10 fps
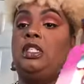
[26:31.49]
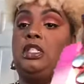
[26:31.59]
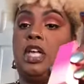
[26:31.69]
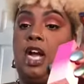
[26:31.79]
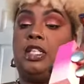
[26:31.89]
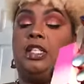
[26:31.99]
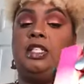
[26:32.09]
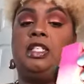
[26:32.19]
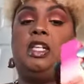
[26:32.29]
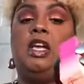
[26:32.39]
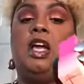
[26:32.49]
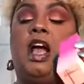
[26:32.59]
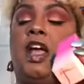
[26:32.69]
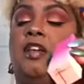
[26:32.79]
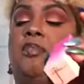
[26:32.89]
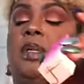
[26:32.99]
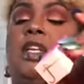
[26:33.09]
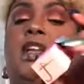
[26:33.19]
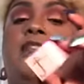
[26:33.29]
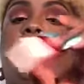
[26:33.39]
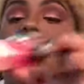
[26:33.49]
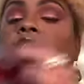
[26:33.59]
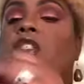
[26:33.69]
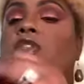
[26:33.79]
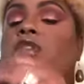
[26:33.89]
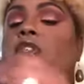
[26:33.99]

Chocolates. I have been loving these. So this